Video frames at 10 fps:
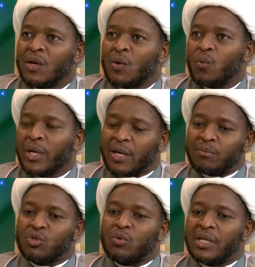we come
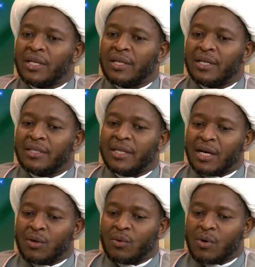to learn that
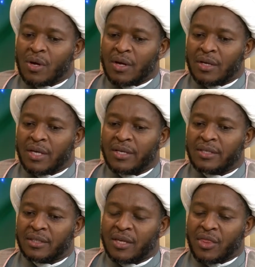now he
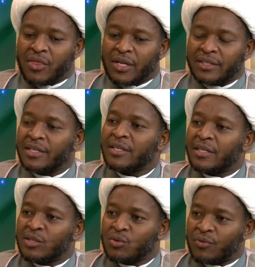is 13
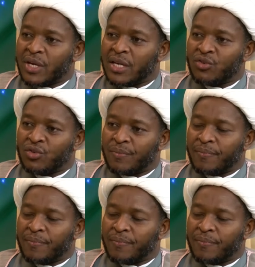years of age.